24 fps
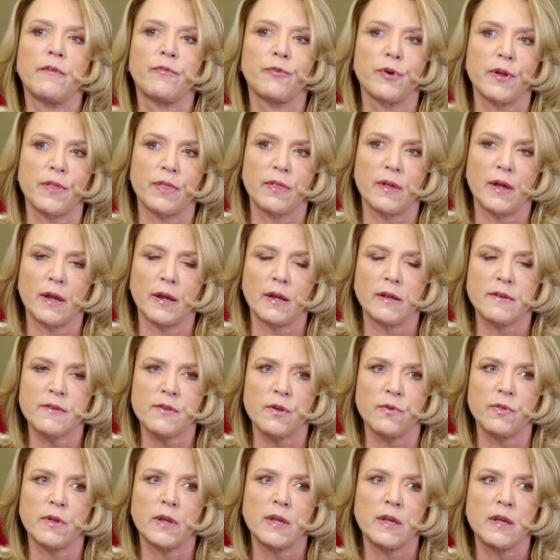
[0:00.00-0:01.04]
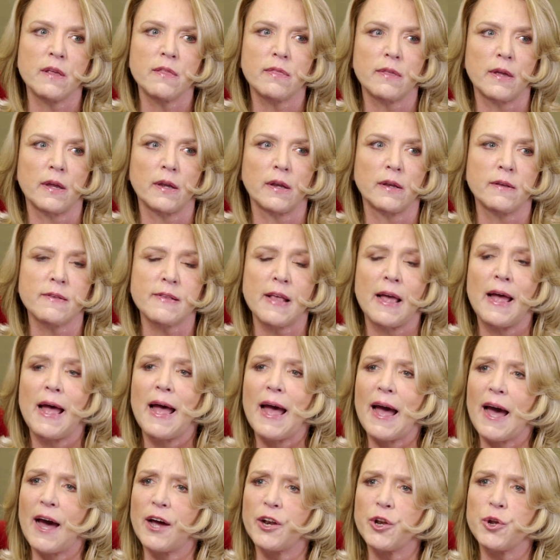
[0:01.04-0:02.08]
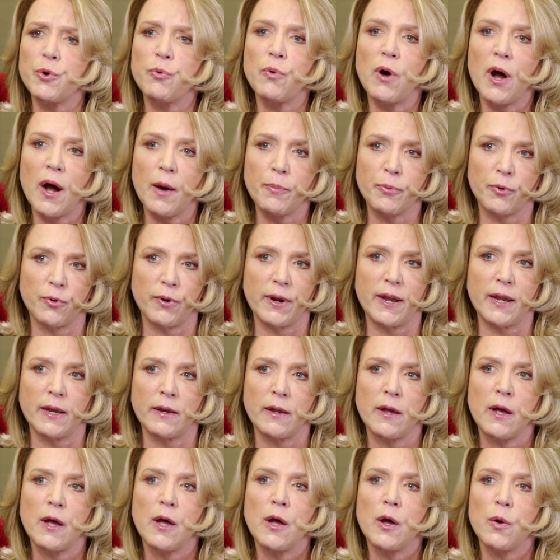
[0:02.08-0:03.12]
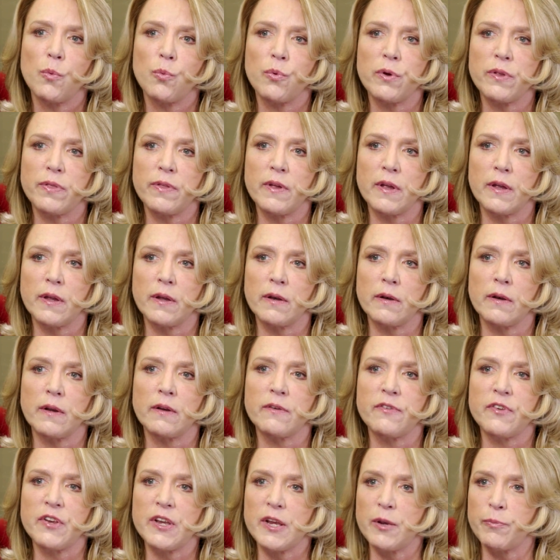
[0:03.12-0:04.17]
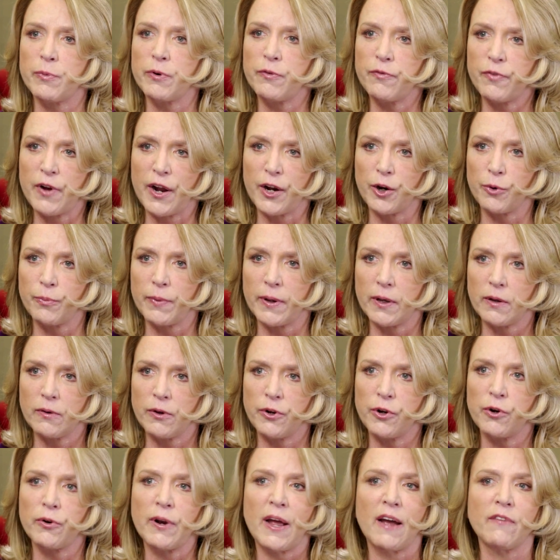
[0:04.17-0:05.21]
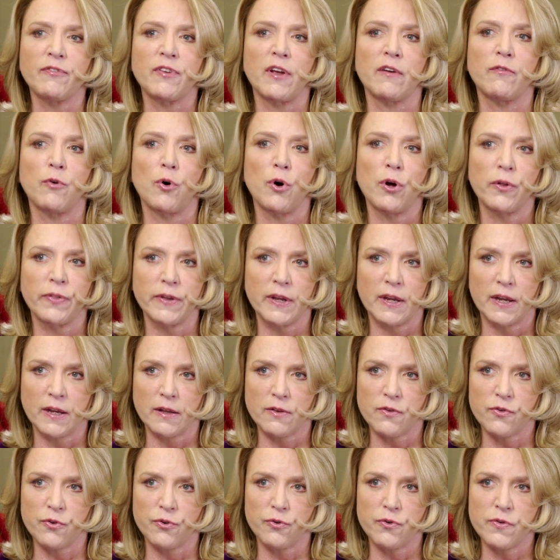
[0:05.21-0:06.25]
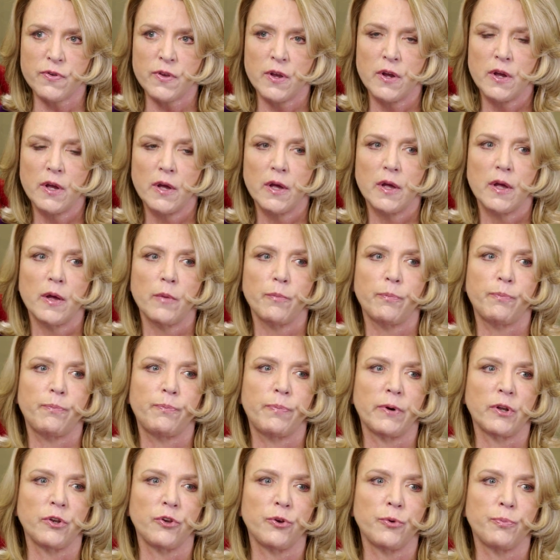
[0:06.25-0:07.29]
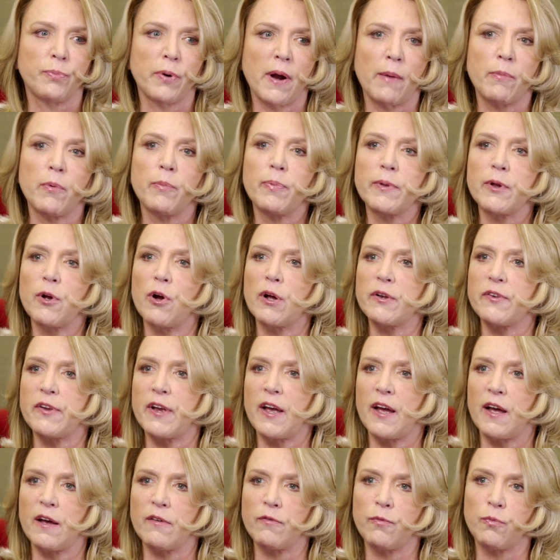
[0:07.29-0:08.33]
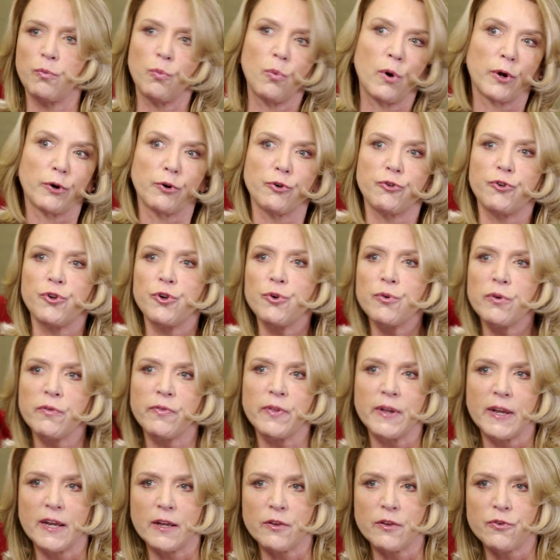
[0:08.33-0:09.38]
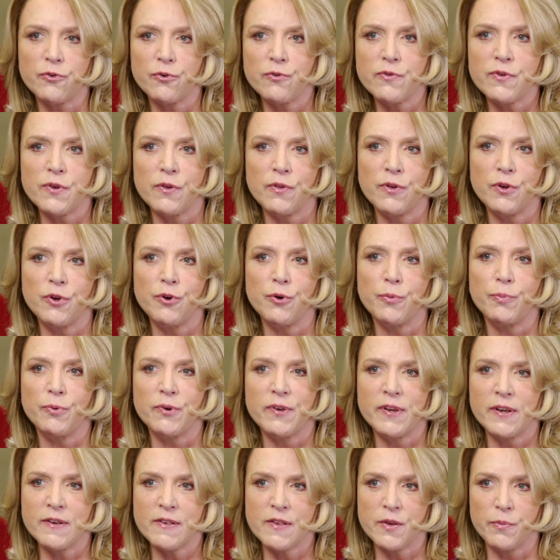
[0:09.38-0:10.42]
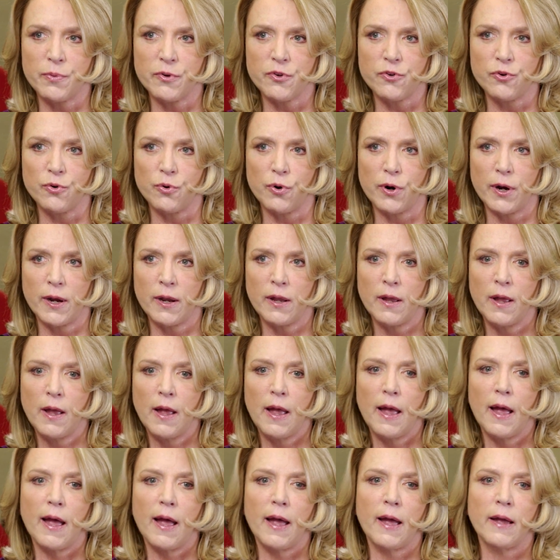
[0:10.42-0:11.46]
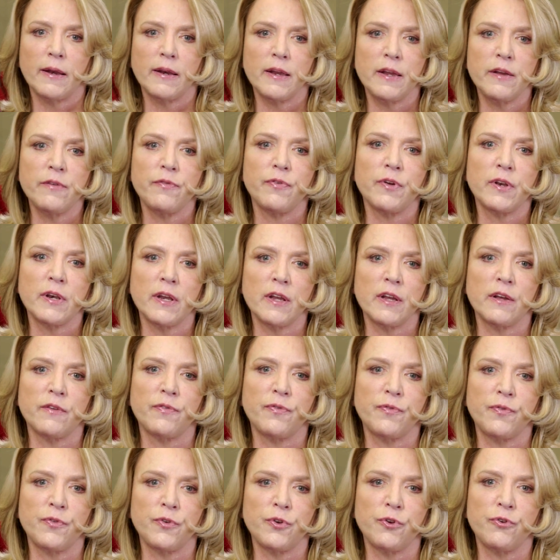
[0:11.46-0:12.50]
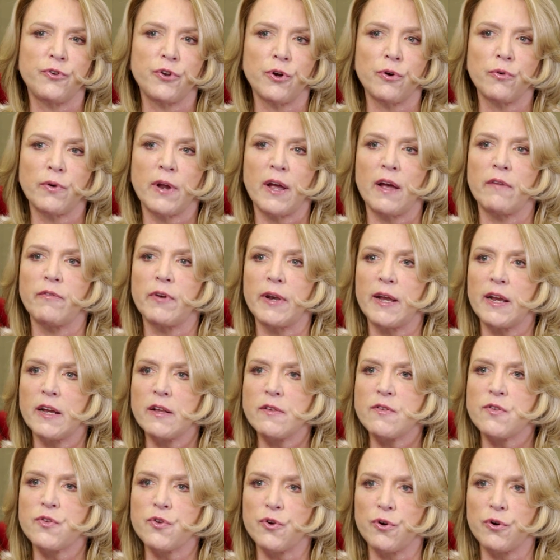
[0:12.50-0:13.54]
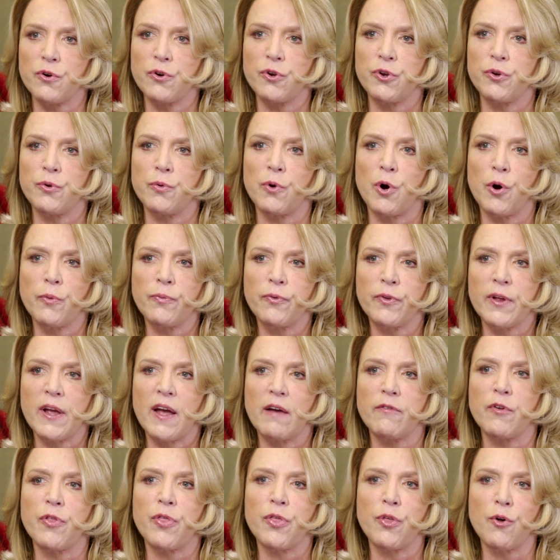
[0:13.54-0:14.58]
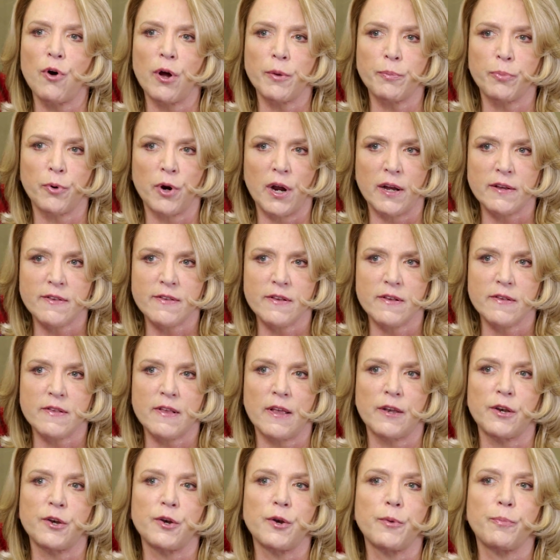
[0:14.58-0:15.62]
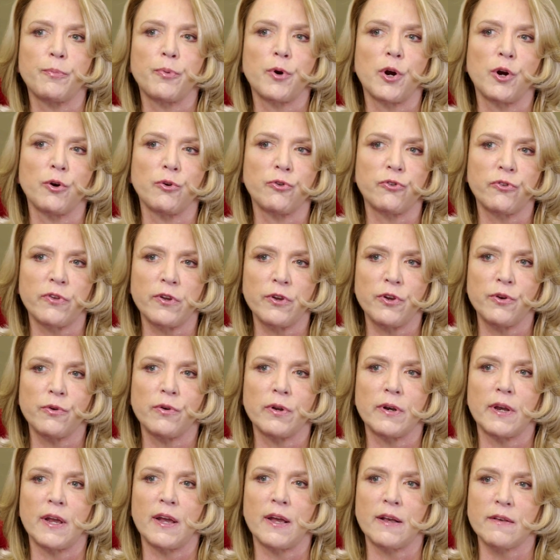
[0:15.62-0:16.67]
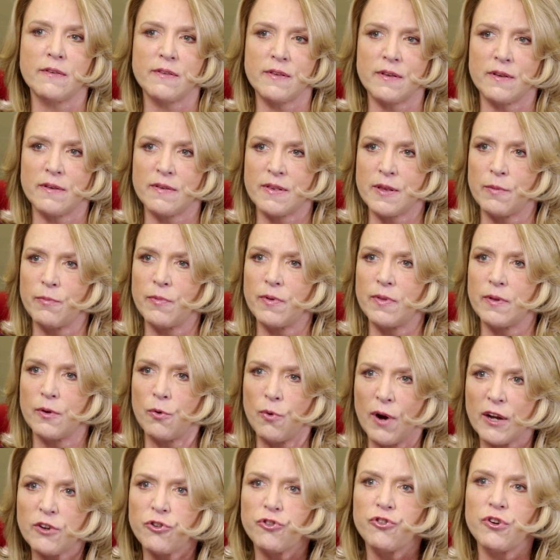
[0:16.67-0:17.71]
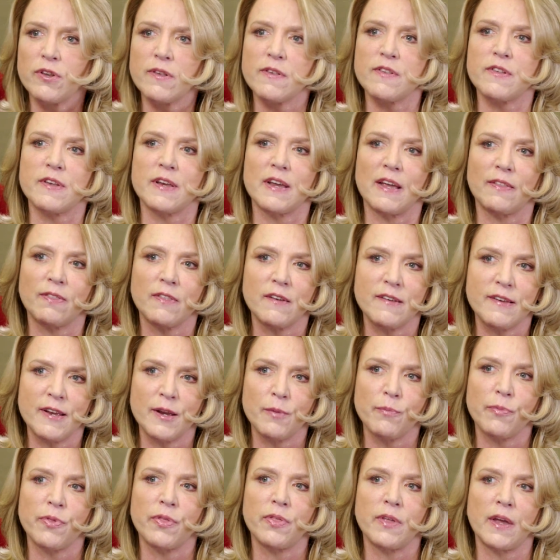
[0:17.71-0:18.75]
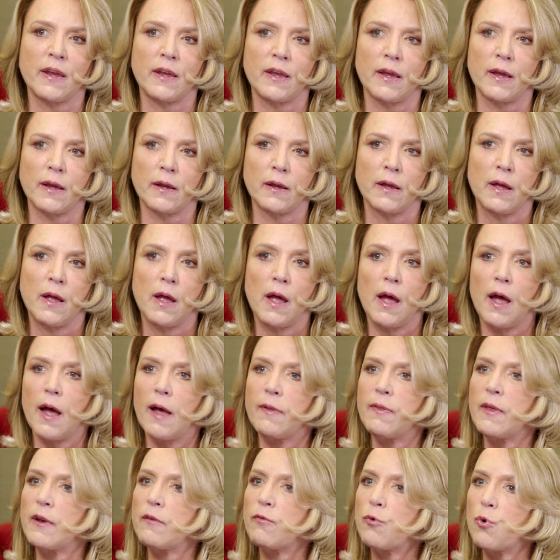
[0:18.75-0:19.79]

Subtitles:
everything. And so the key thing is, how do you operate within a team environment? You don't have to have all the answers, but you probably ought to have 1 or 2 of the answers so that you're participatory. And even if you don't have an answer, you hopefully have a thought process and an approach that you can ask some of the questions to get the team thinking. And then